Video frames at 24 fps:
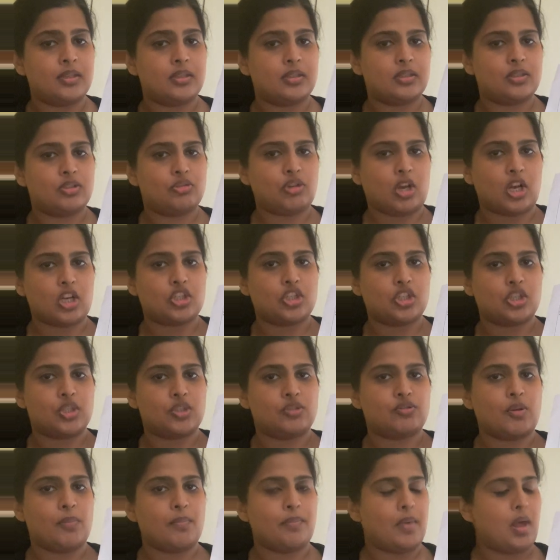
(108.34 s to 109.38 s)

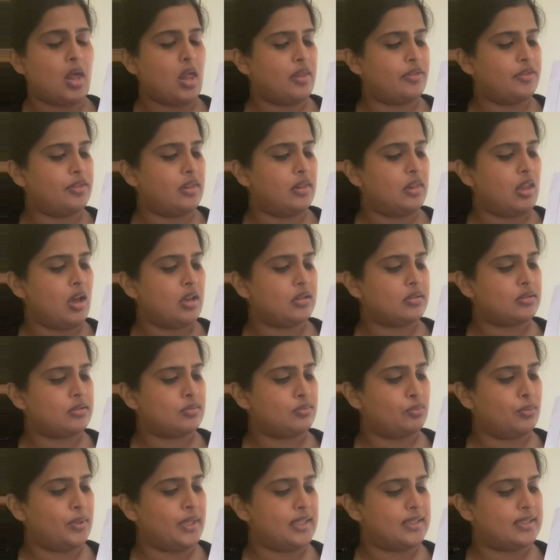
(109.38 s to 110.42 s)
structures from last
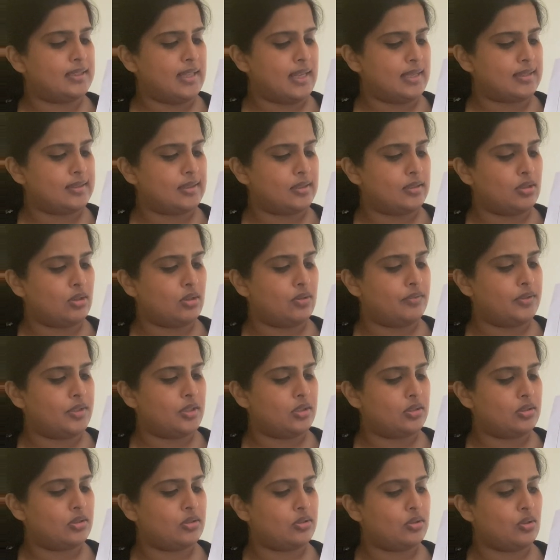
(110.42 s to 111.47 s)
week's lesson of
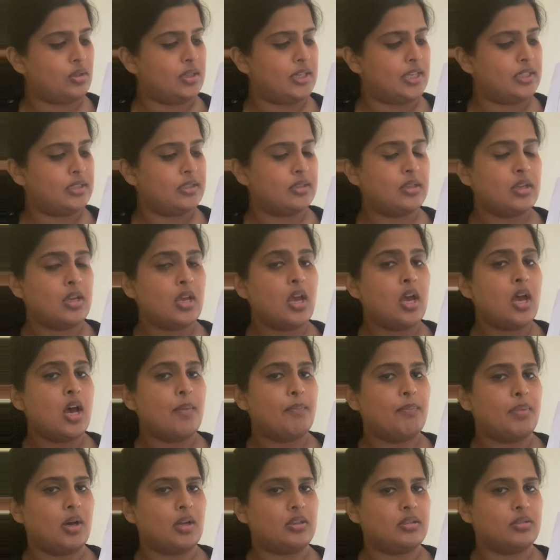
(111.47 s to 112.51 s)
the solid
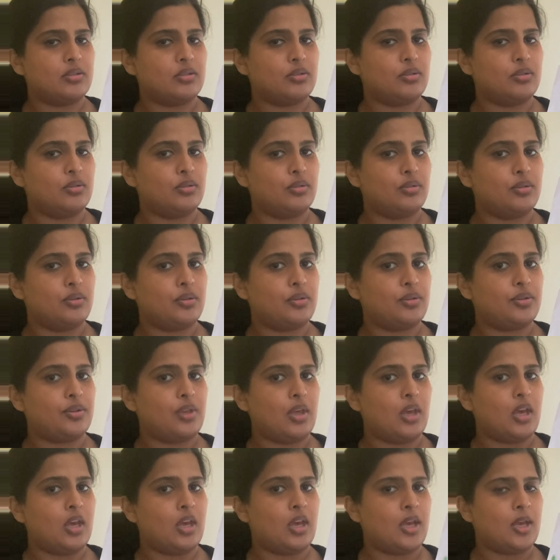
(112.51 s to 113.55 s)
particle
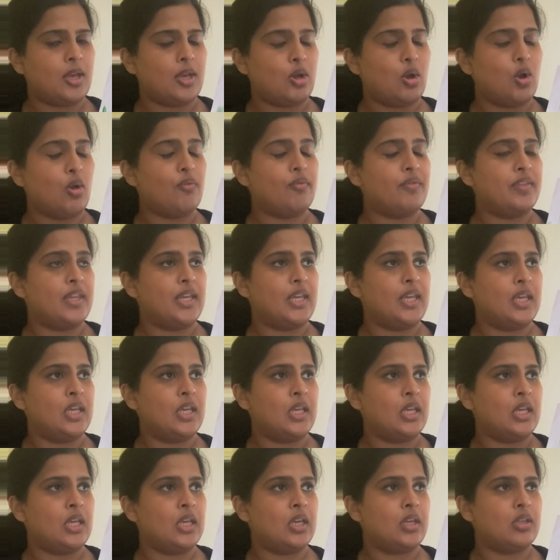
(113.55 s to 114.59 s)
of
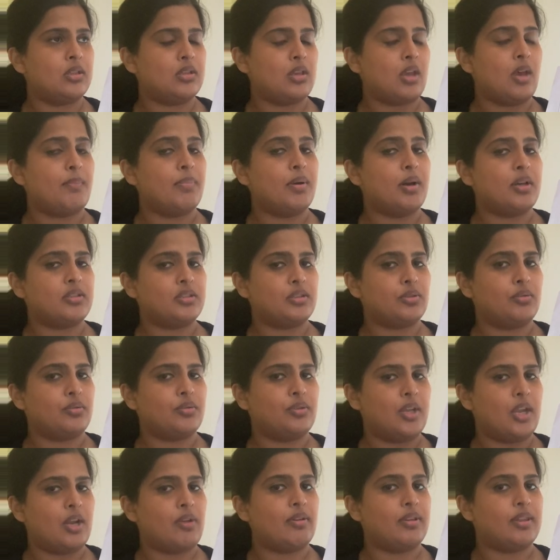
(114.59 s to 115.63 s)
the particle
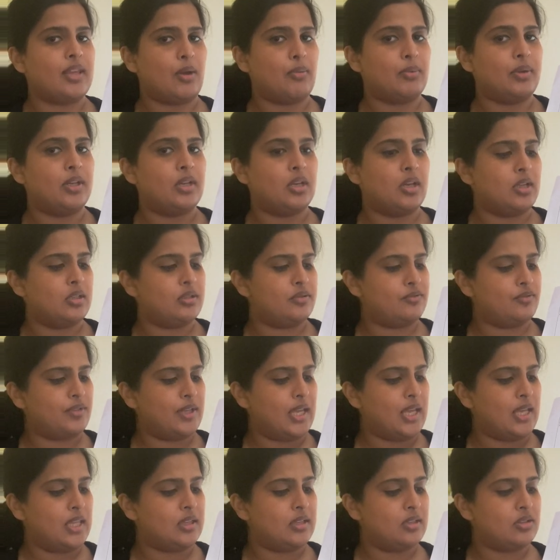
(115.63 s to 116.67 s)
theory that we learnt
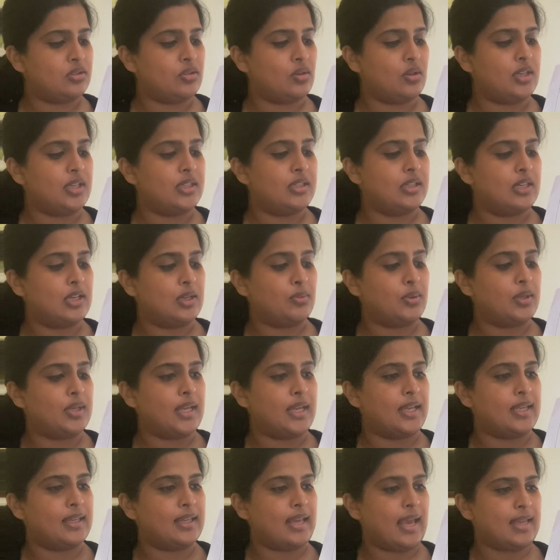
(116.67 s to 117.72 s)
in the solid, liquid,
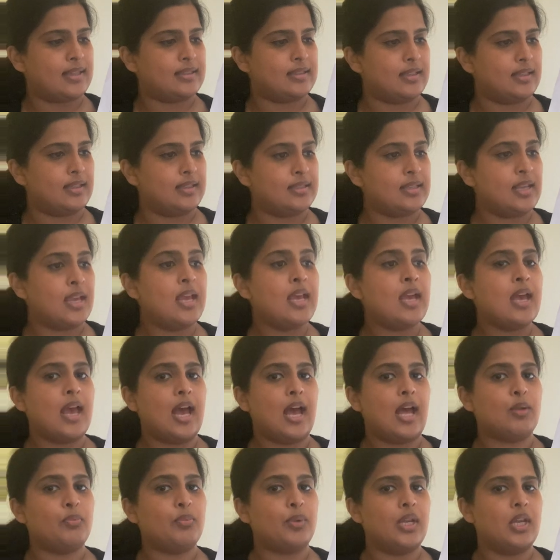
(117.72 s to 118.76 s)
and gases,
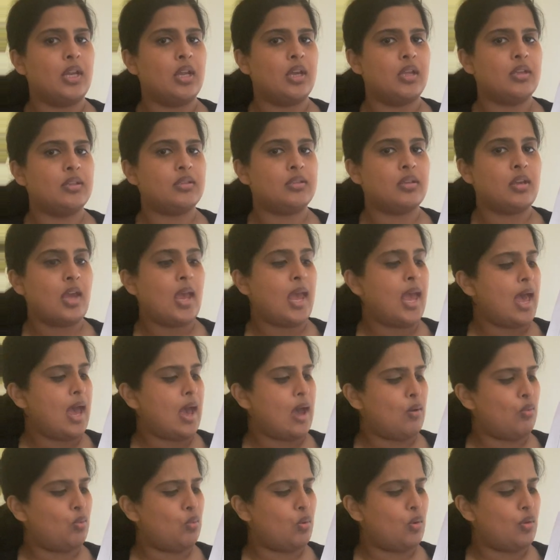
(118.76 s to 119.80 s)
and we learnt
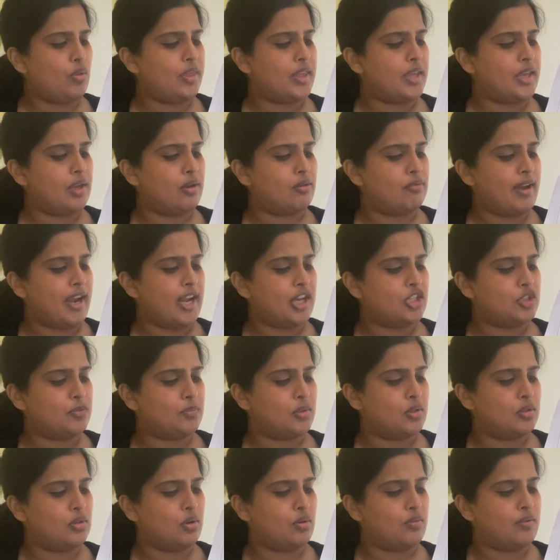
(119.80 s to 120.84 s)
the
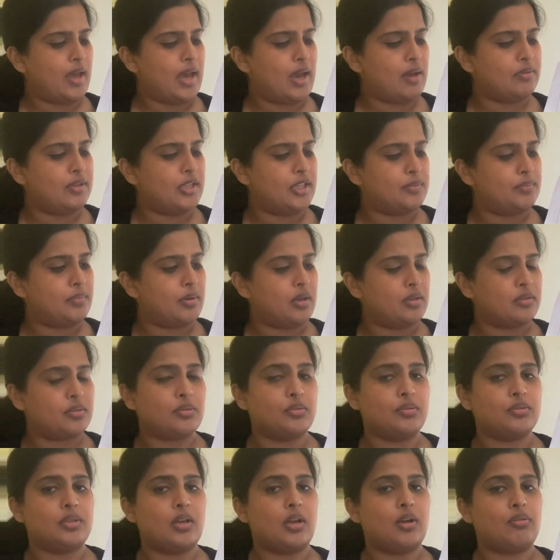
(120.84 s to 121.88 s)
arrangement of how these
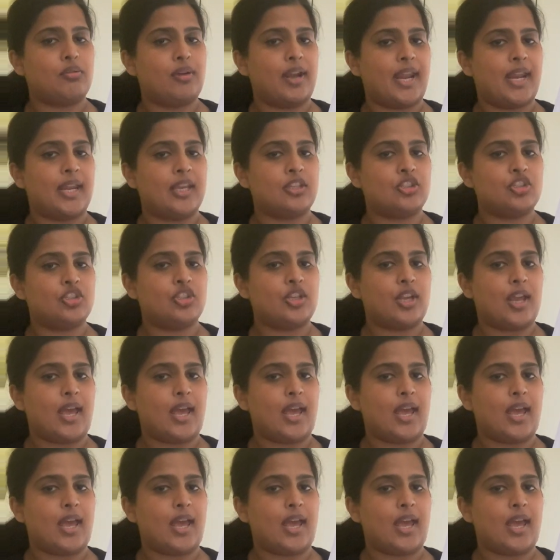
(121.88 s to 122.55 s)
particles are arranged,